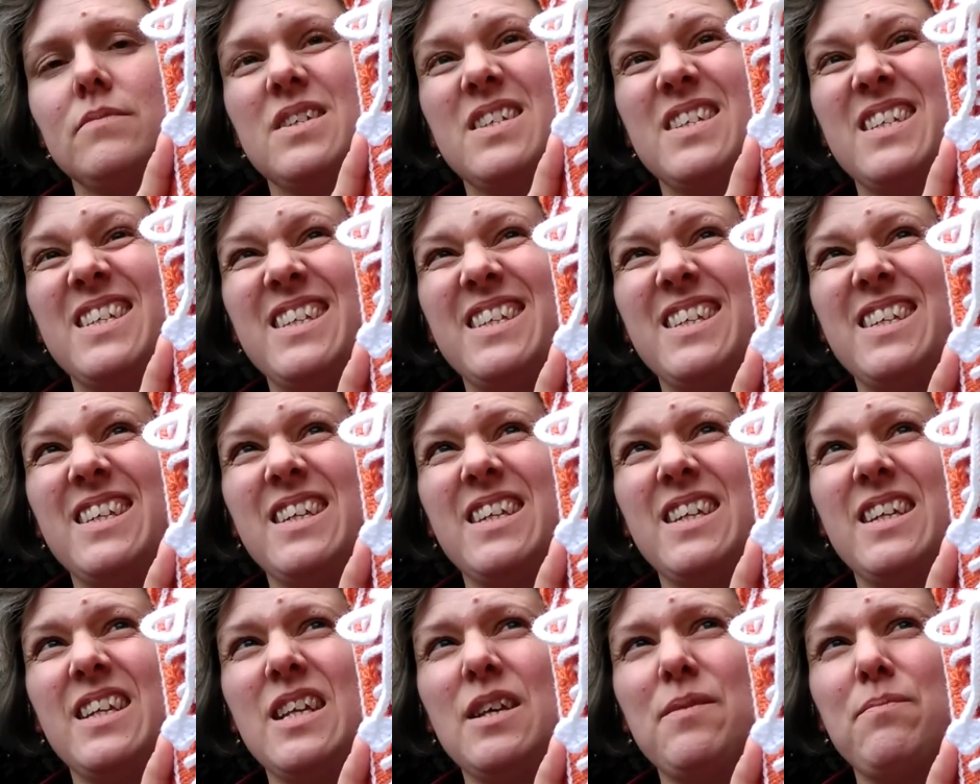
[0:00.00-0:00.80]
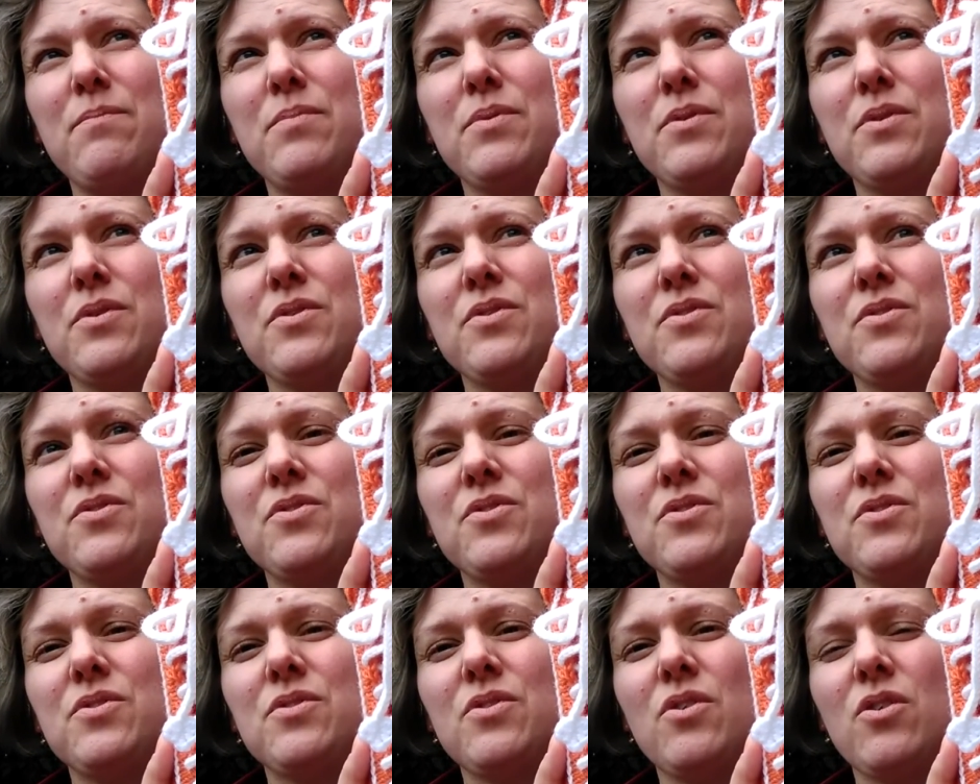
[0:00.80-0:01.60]
Slipper
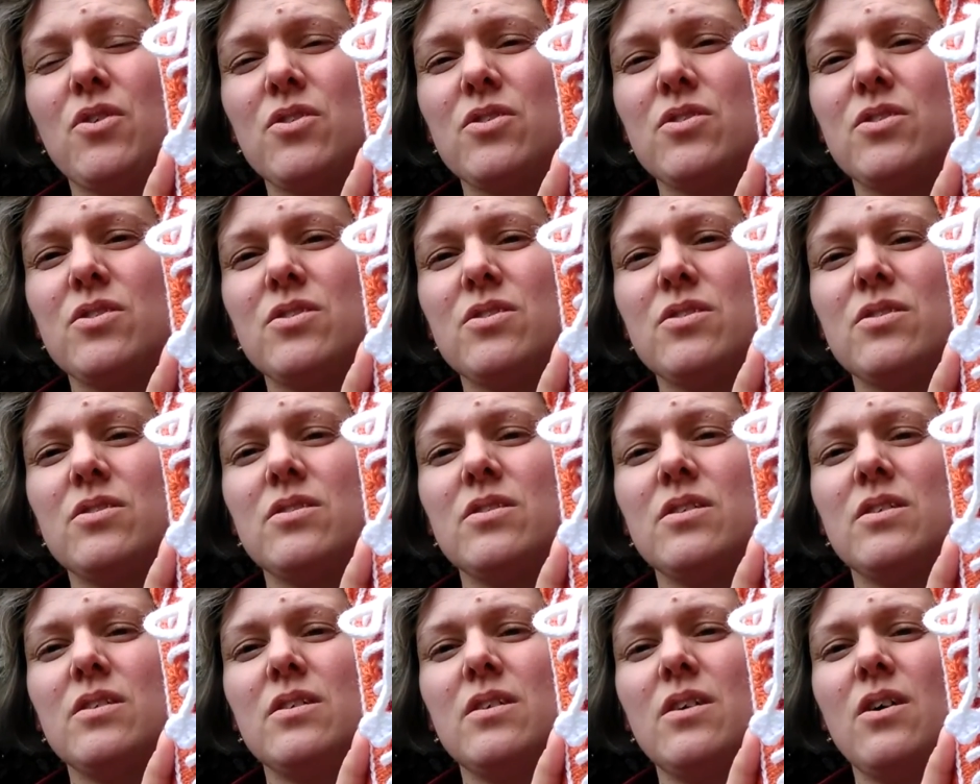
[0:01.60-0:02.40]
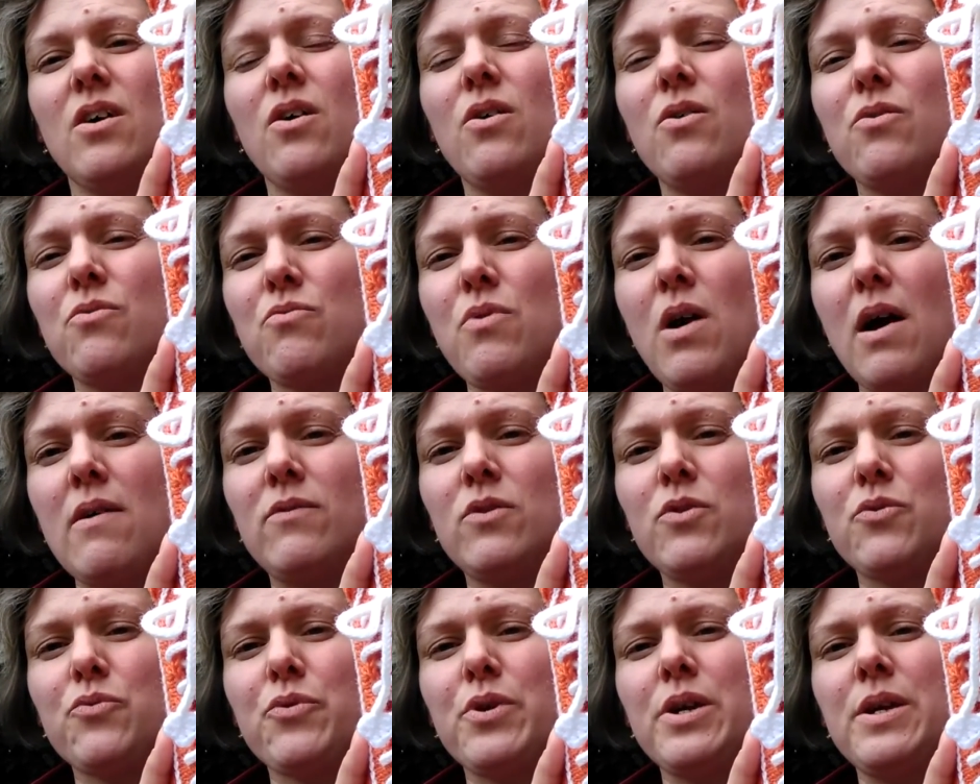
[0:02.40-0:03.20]
Socks on
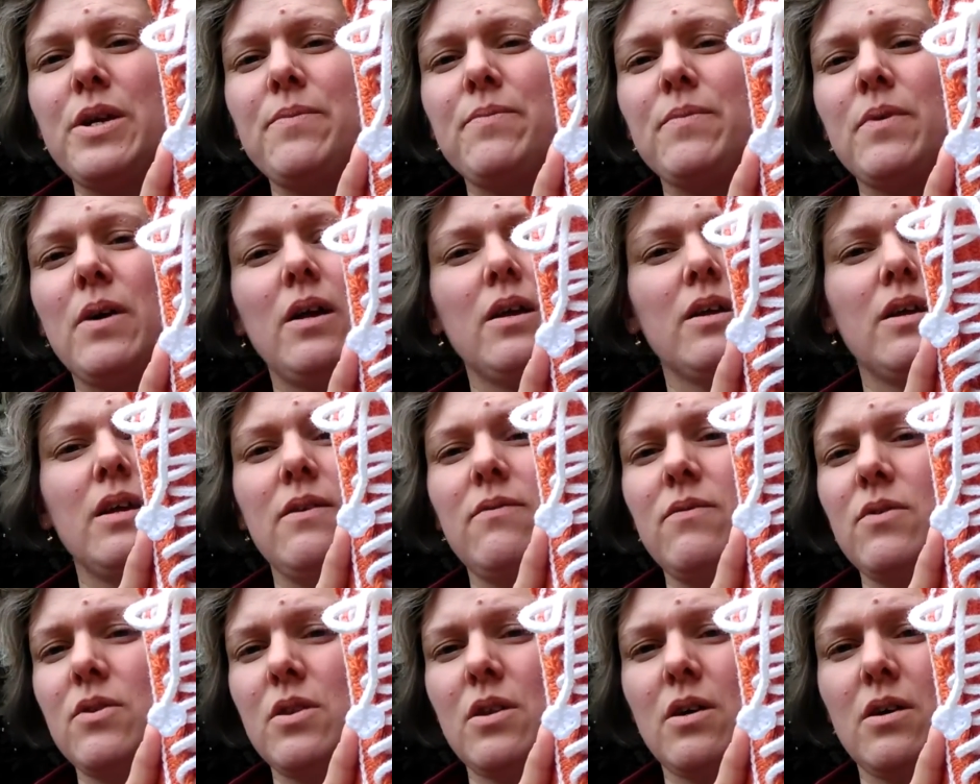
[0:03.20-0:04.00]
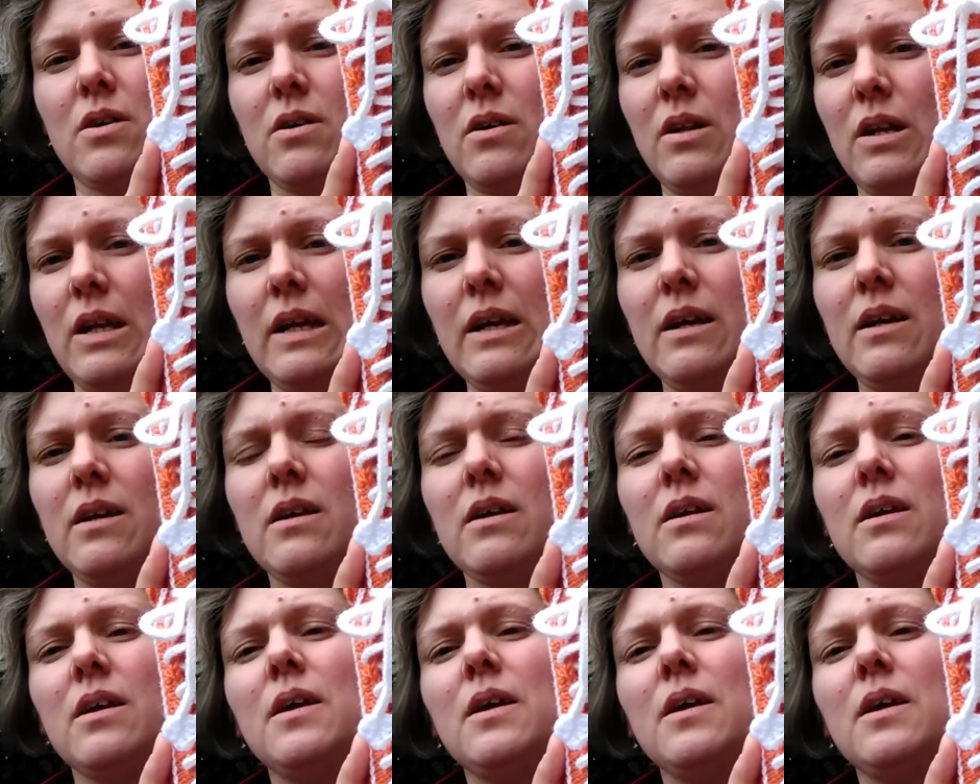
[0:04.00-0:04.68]
Ravelry. I'll give you the link.